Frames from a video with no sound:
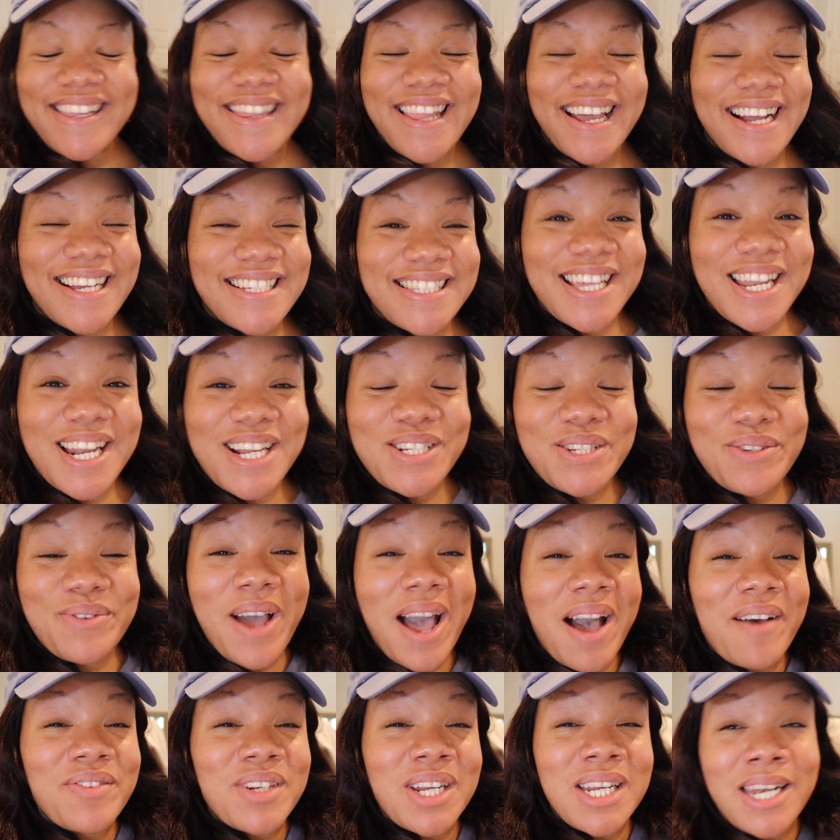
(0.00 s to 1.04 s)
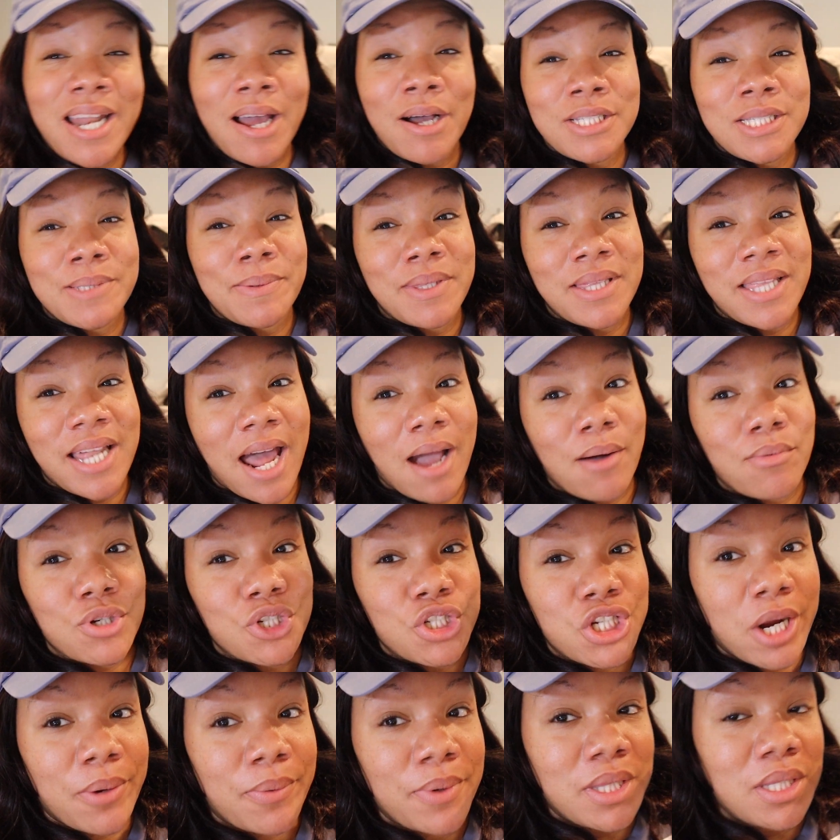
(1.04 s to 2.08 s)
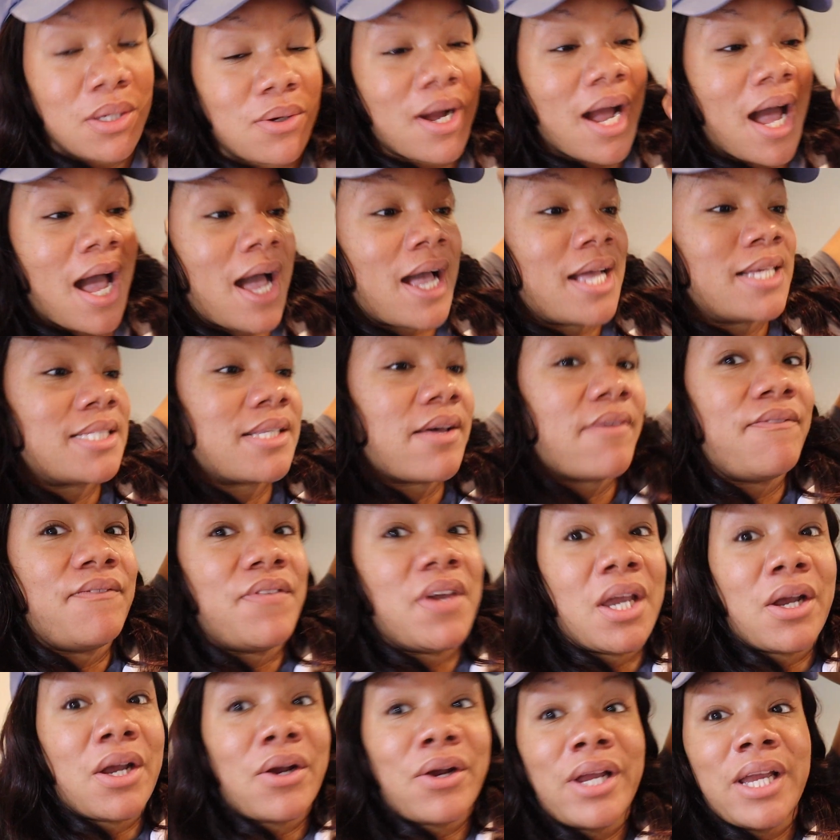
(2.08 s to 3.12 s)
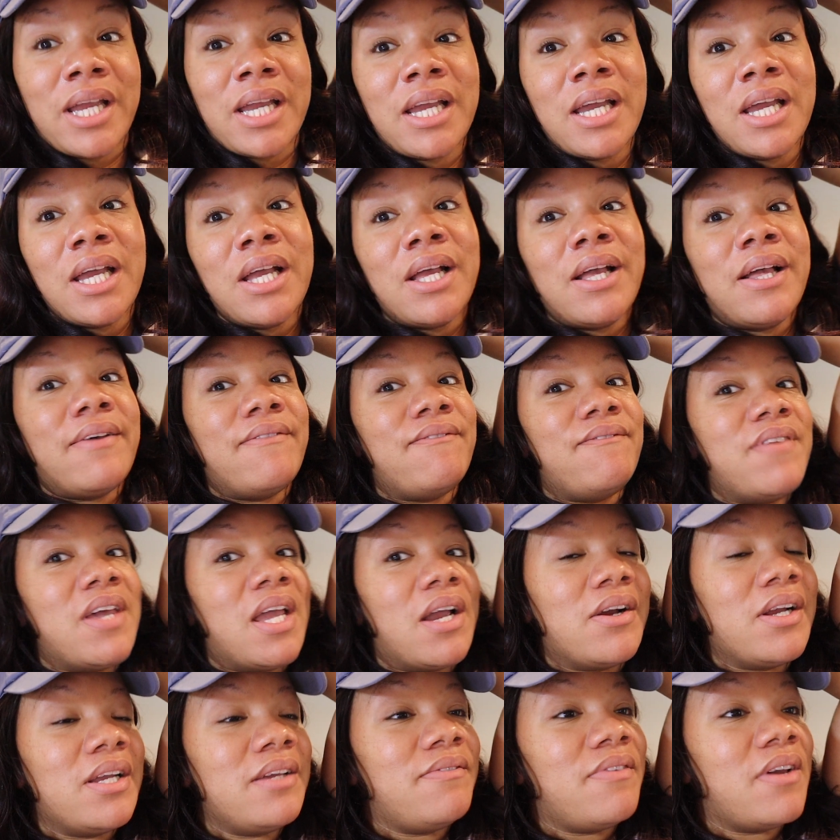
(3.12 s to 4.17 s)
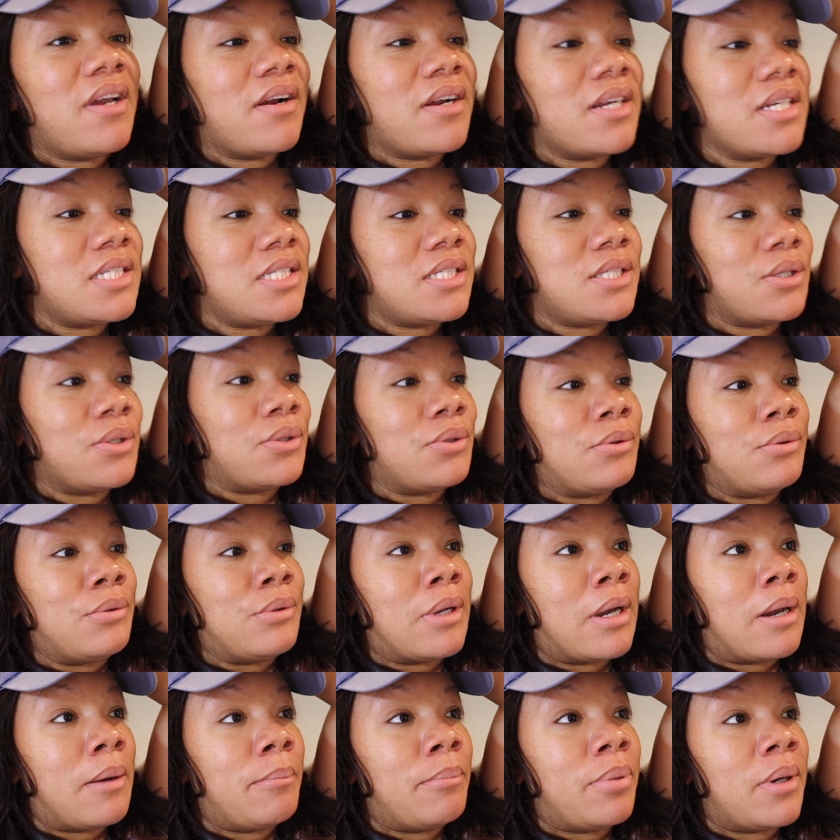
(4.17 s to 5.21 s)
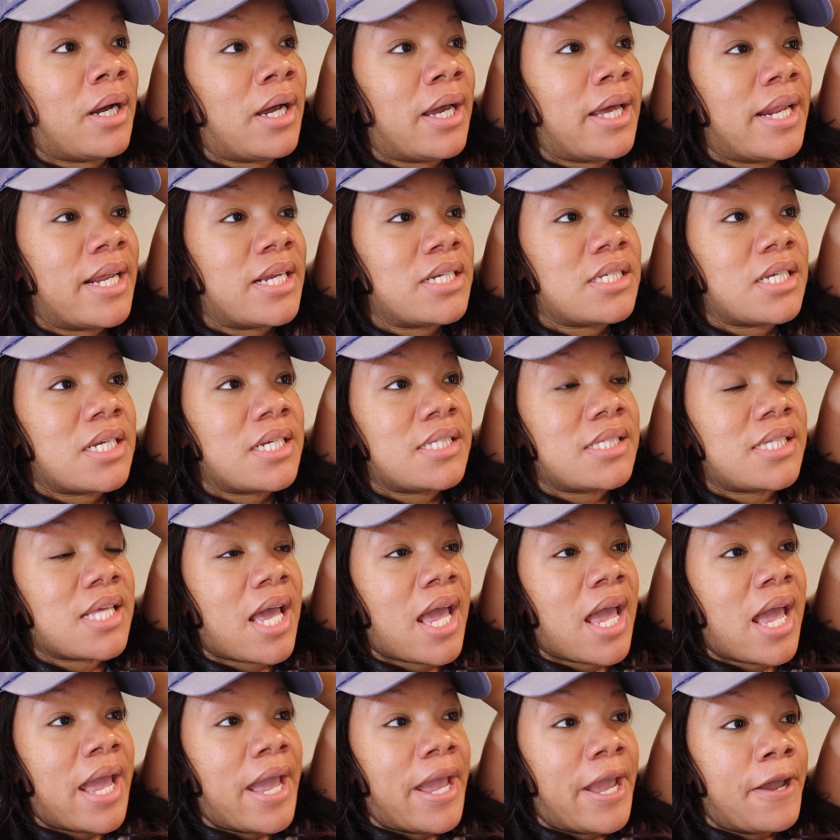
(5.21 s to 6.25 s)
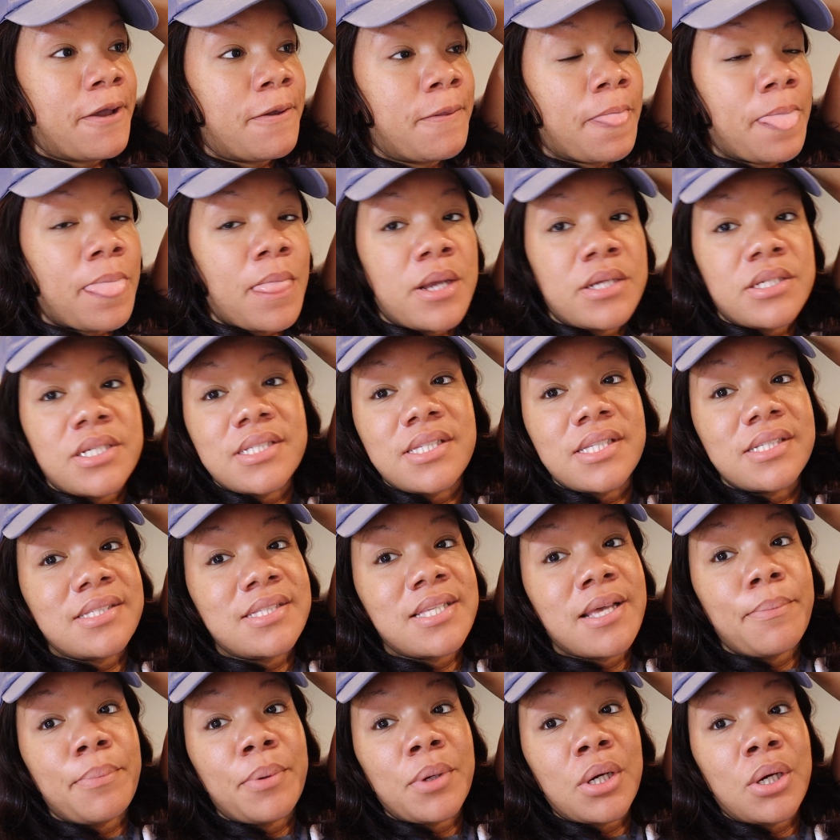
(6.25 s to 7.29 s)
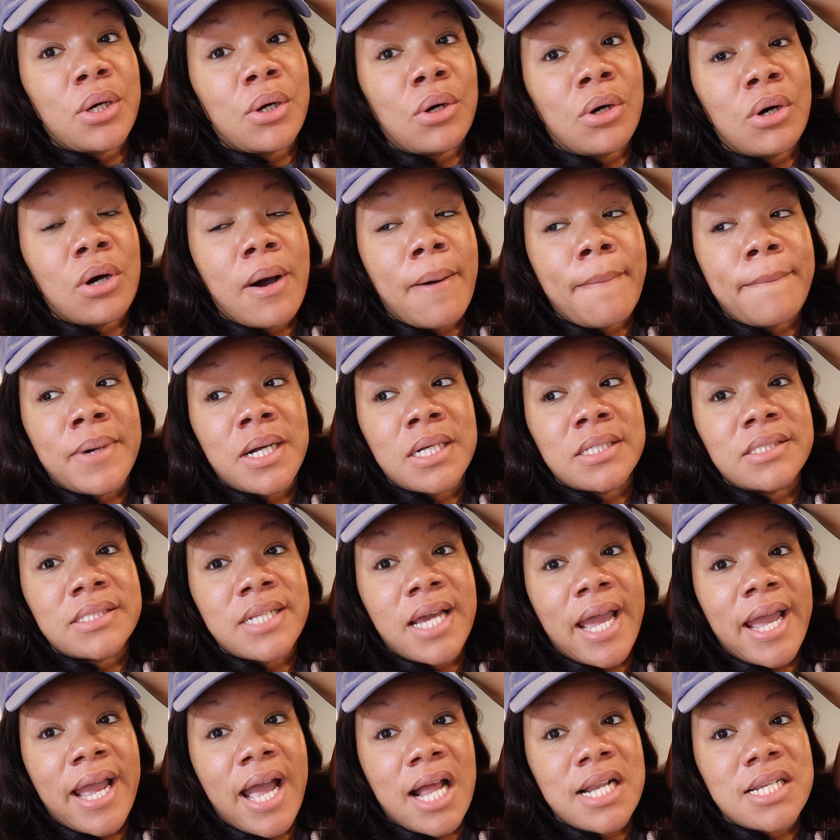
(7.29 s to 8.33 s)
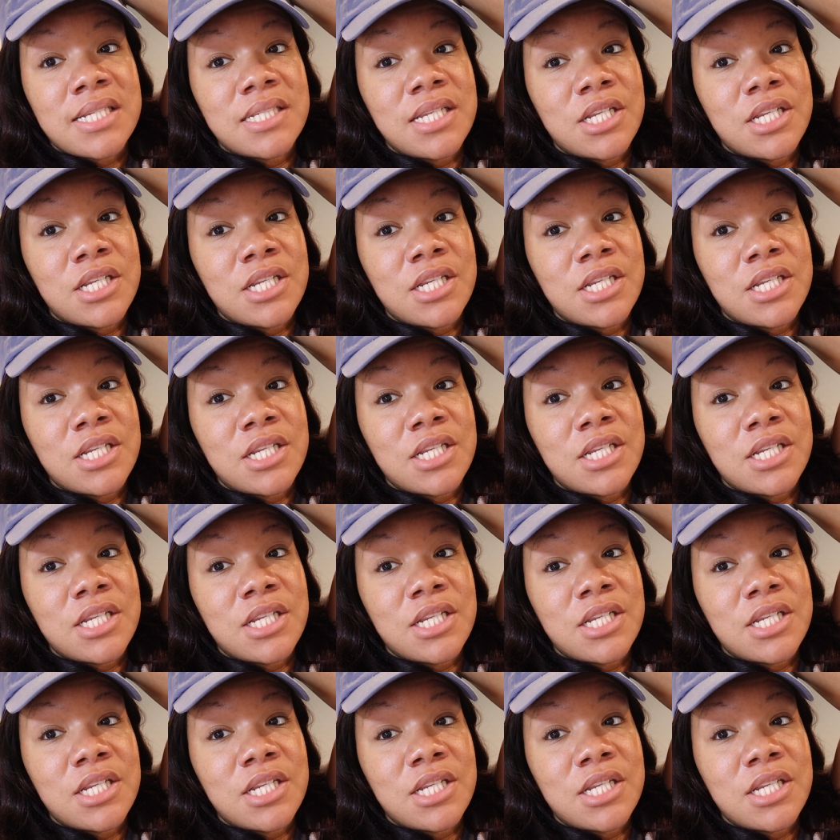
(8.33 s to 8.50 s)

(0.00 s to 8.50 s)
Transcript: Like I said, I do have an announcement that I will share with you guys very, very, very soon, but it's just a typical Monday. I just